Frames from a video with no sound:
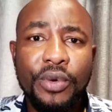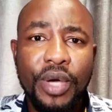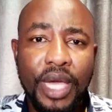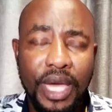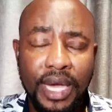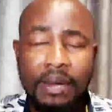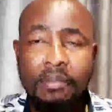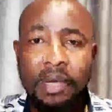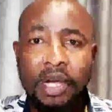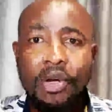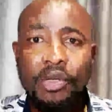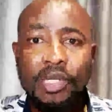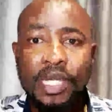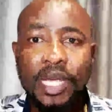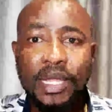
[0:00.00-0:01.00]
you can,
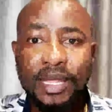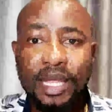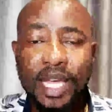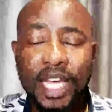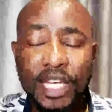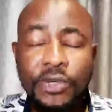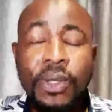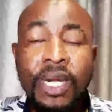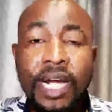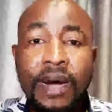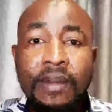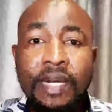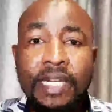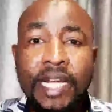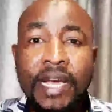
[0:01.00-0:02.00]
because it will
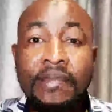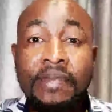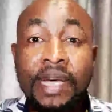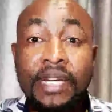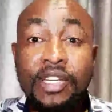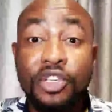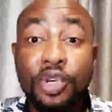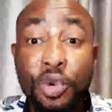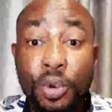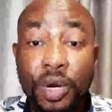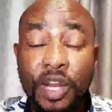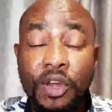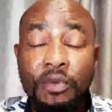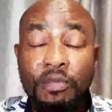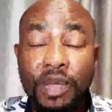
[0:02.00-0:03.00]
come a time that you will
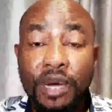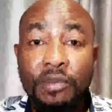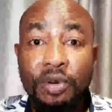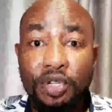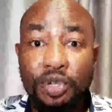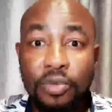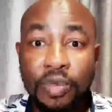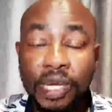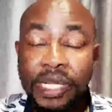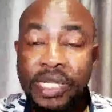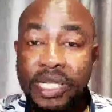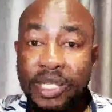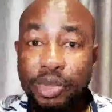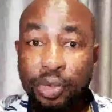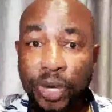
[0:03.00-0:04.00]
not be able to build
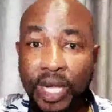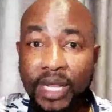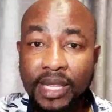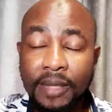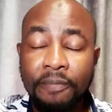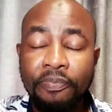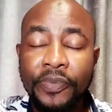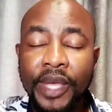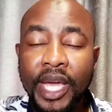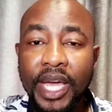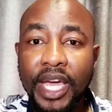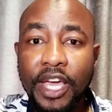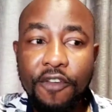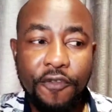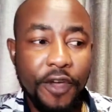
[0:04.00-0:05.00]
this wealth.
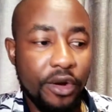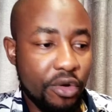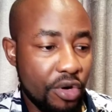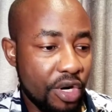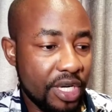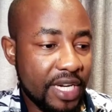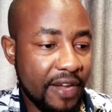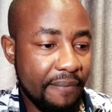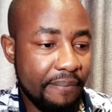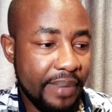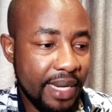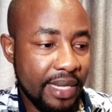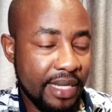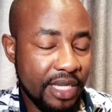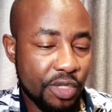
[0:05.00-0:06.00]
If he could not have
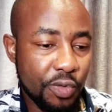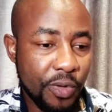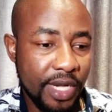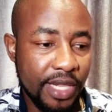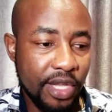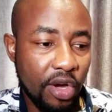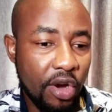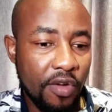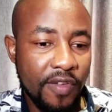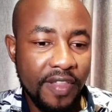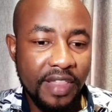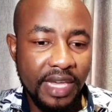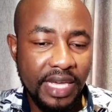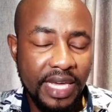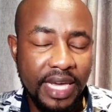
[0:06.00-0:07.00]
built this wealth over
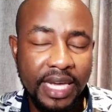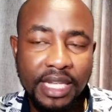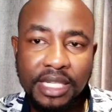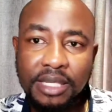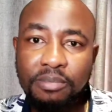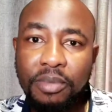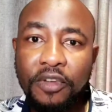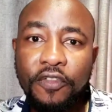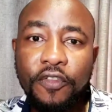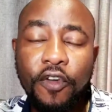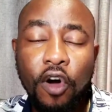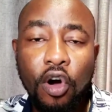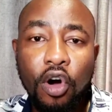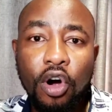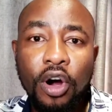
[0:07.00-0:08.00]
the years
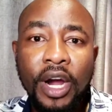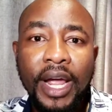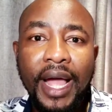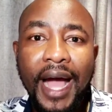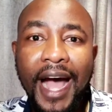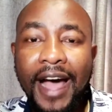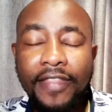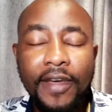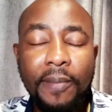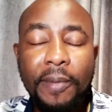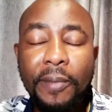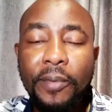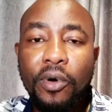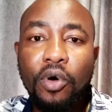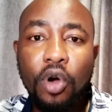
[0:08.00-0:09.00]
before other
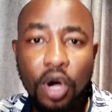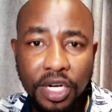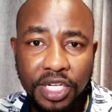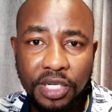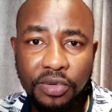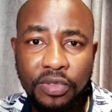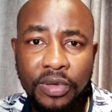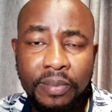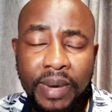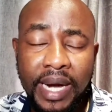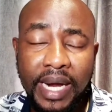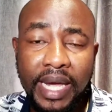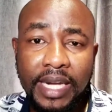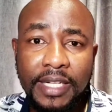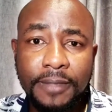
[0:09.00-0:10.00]
people got into the
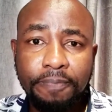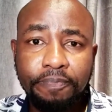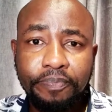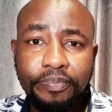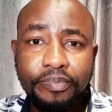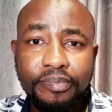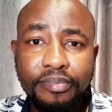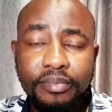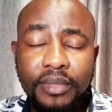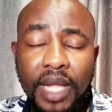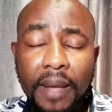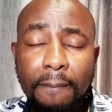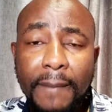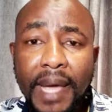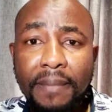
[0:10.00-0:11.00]
market,
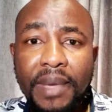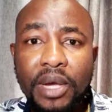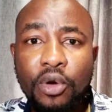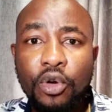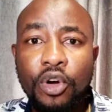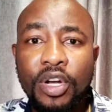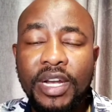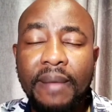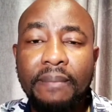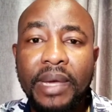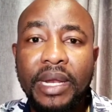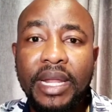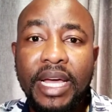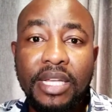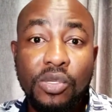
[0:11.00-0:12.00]
maybe he could not have
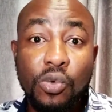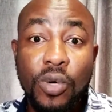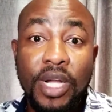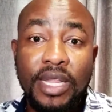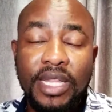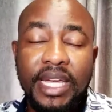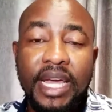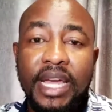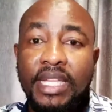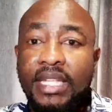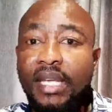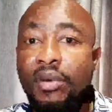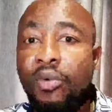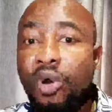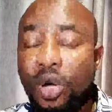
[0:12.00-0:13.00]
been as wealthy as
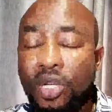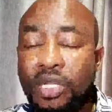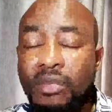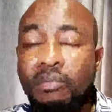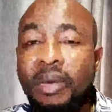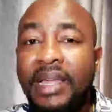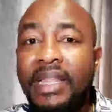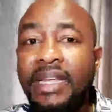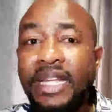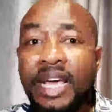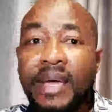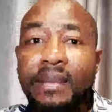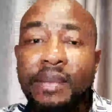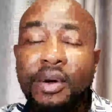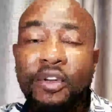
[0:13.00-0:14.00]
he was by the
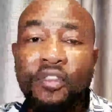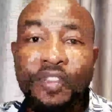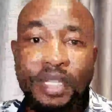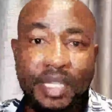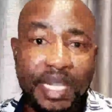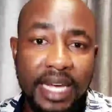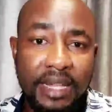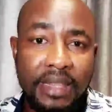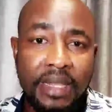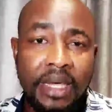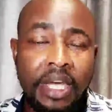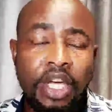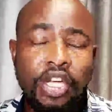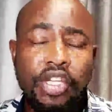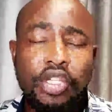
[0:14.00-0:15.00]
time of his death.
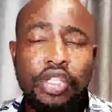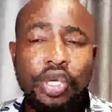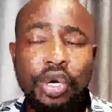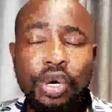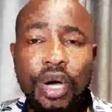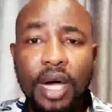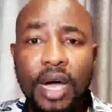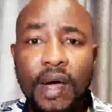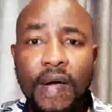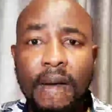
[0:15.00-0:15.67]
So,